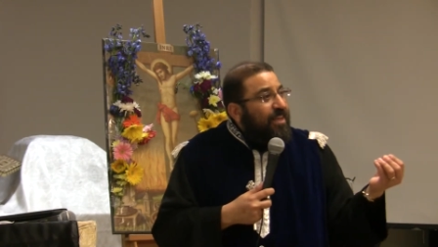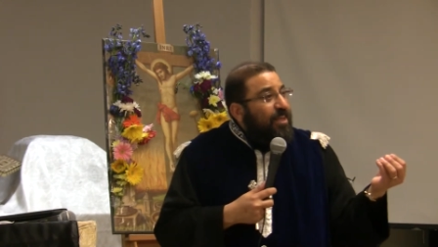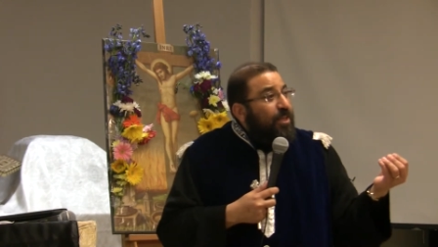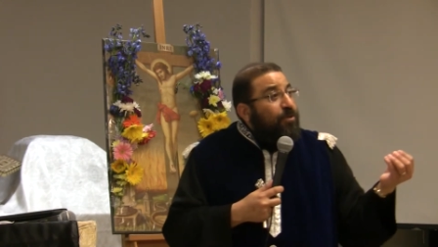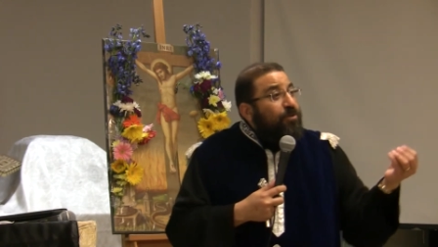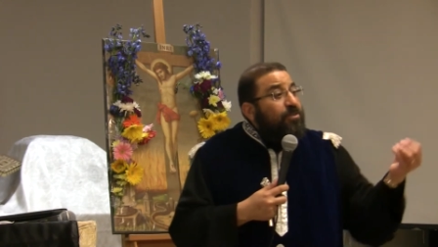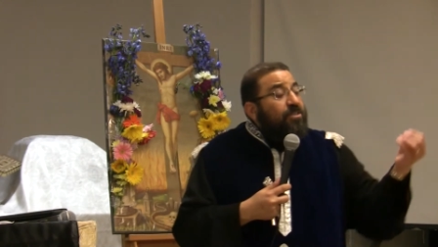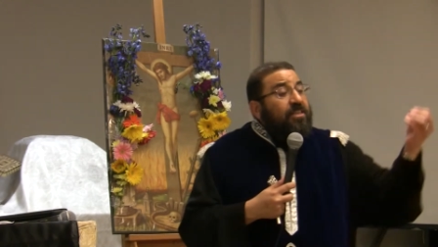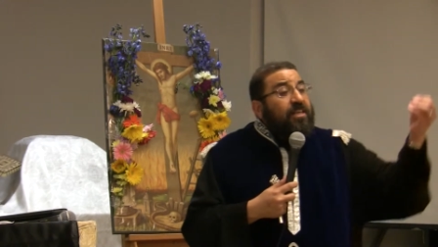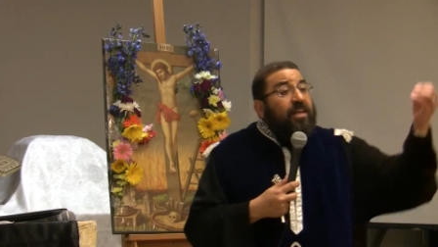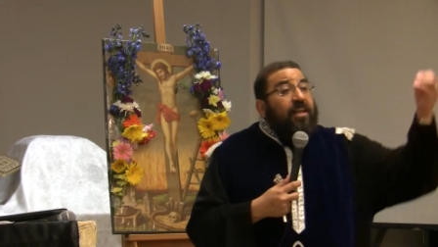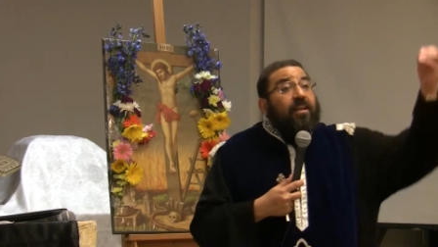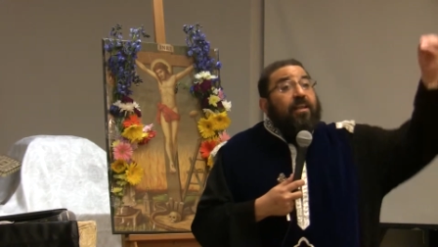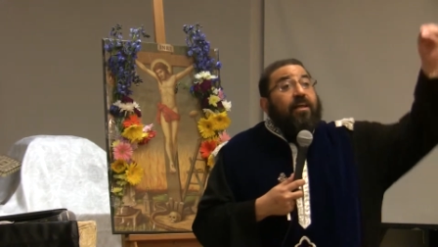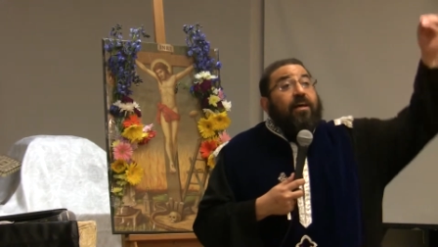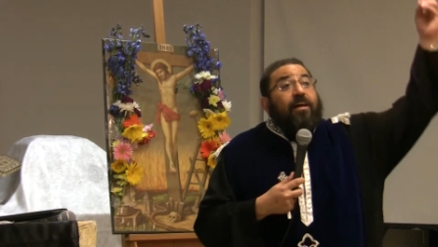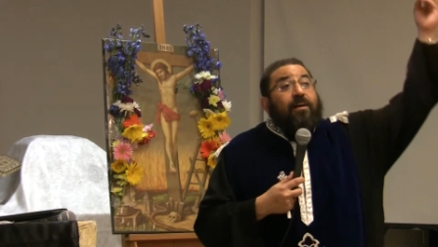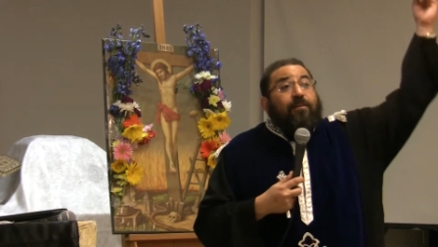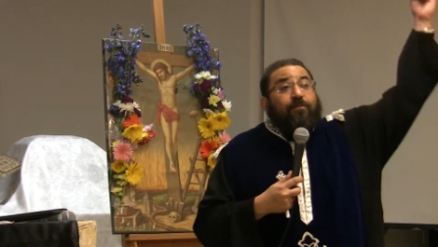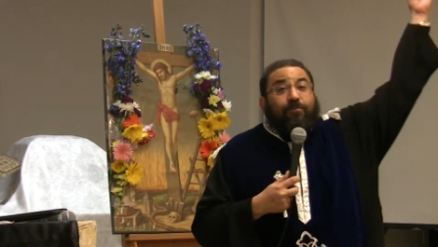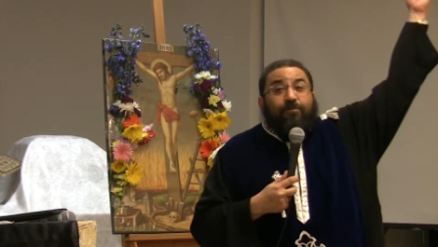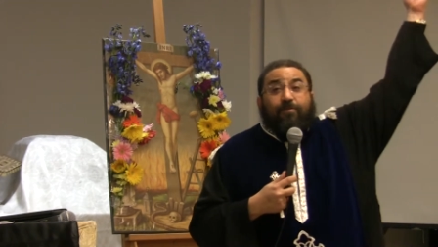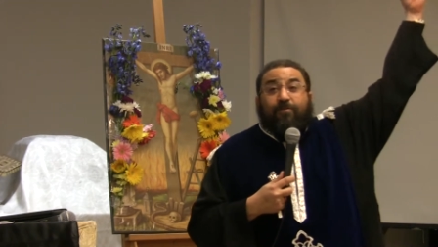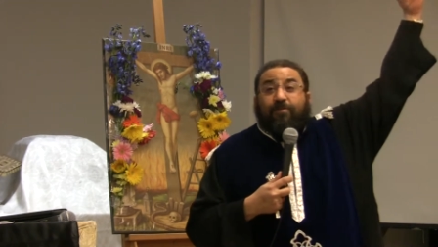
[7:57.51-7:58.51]
You see,
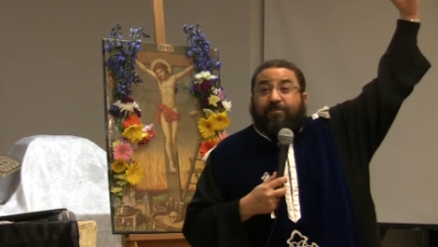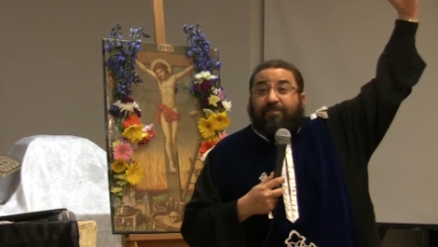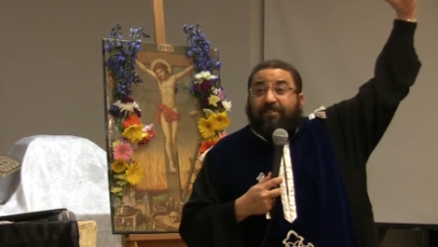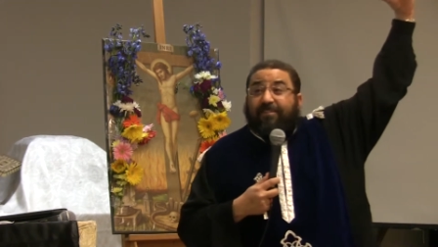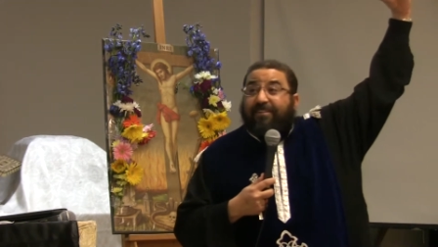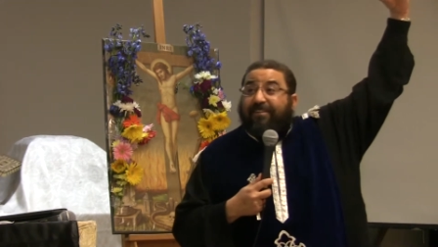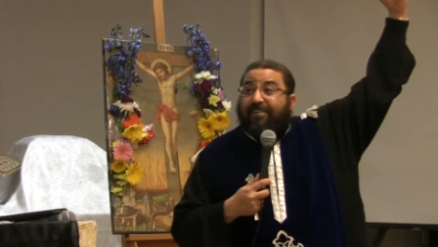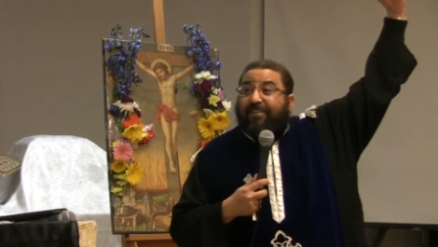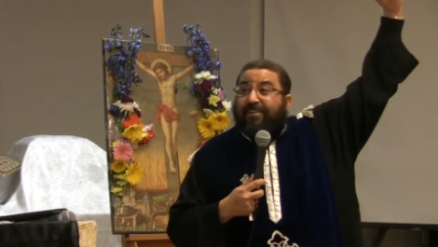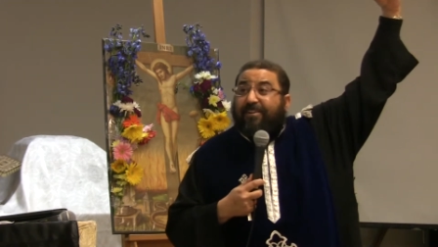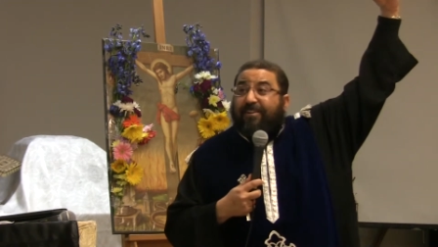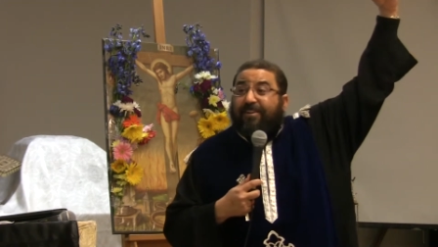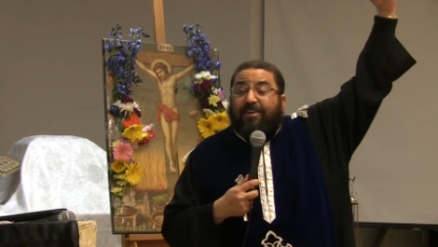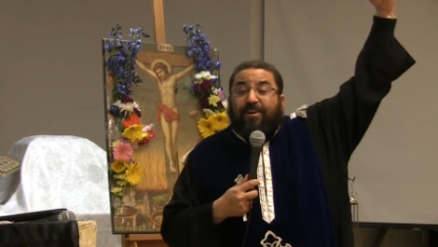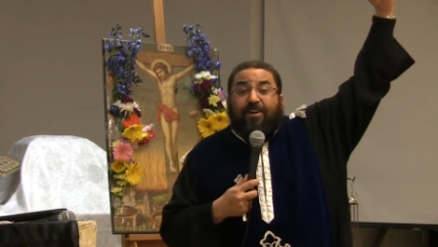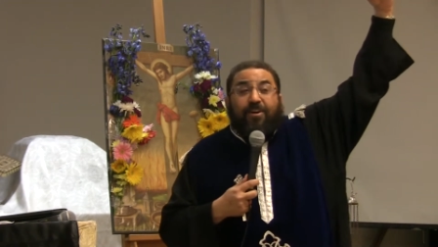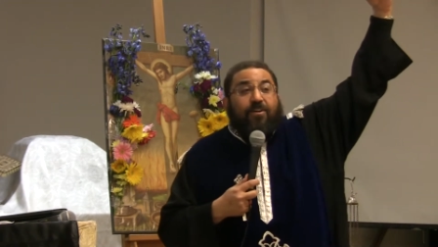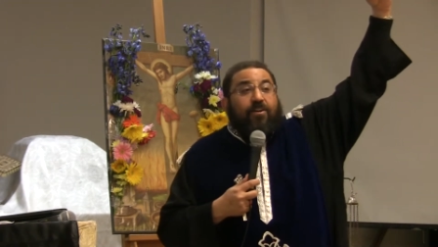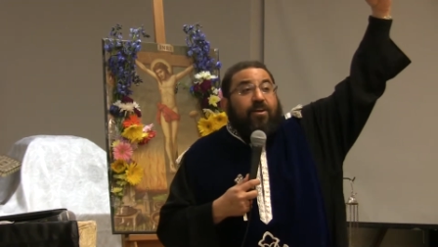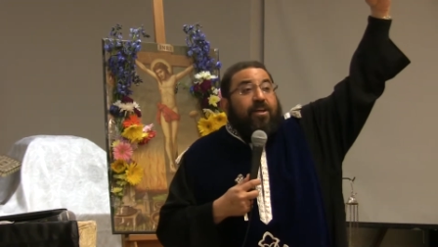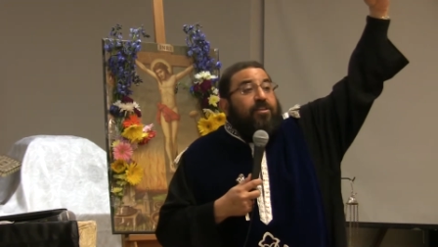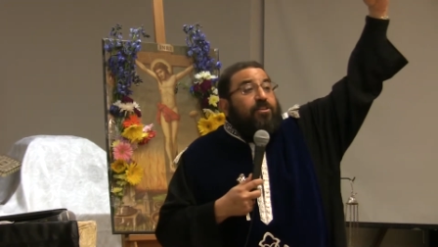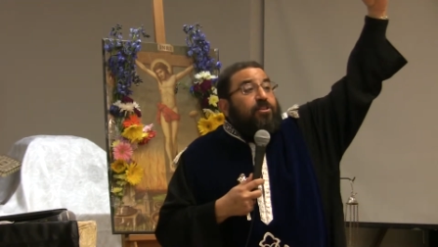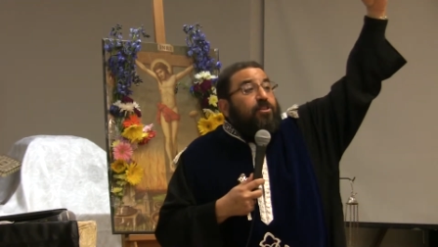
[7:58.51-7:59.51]
love
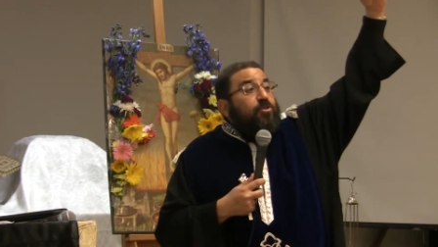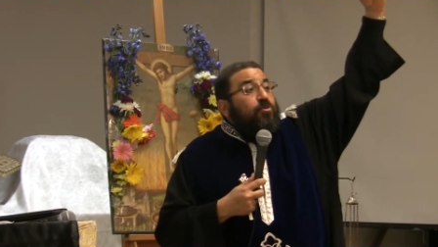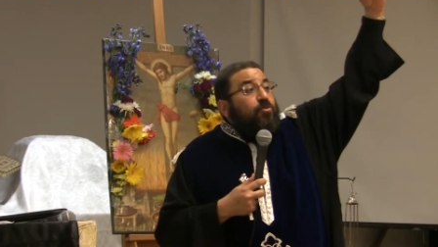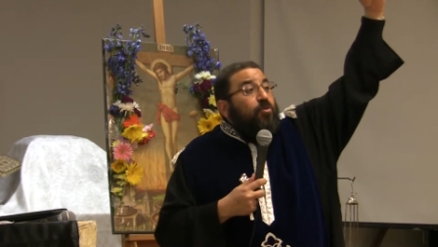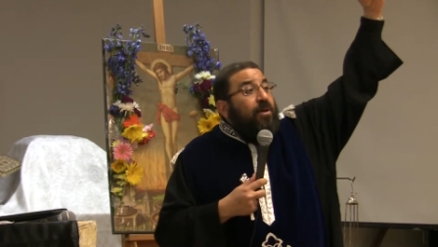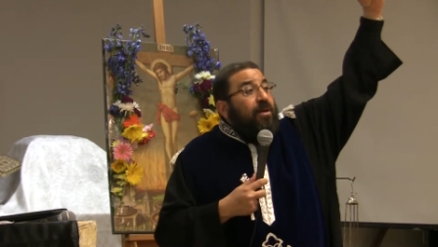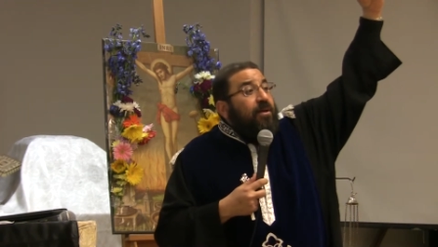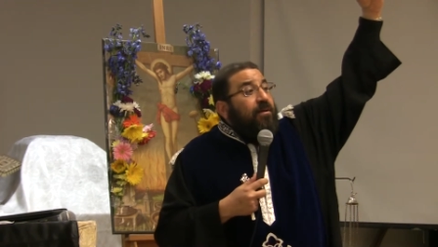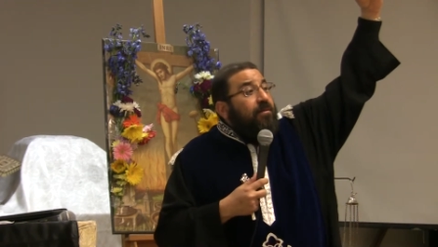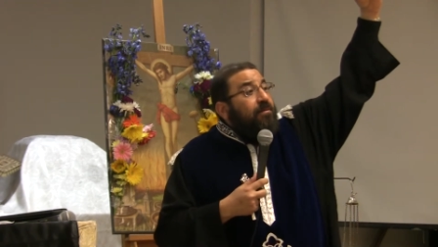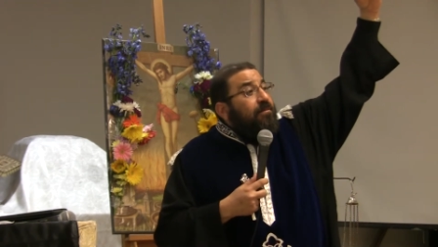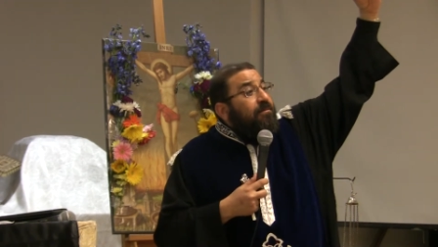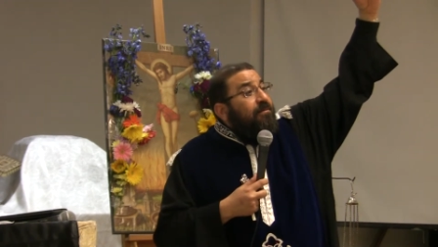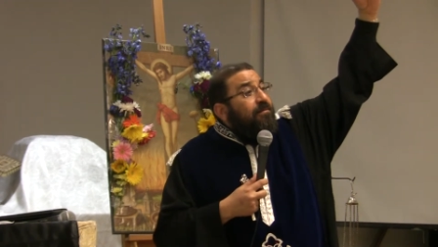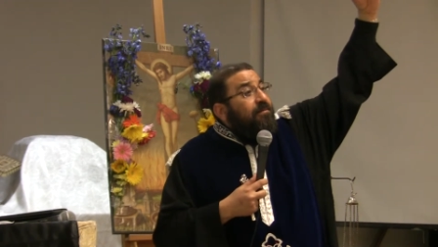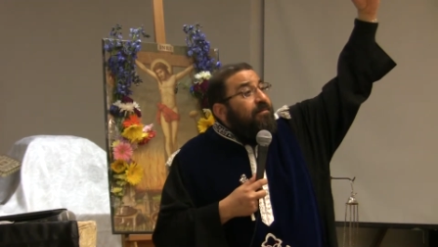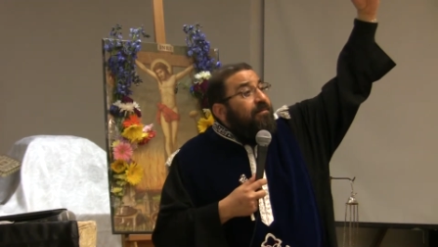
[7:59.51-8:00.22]
reaches where?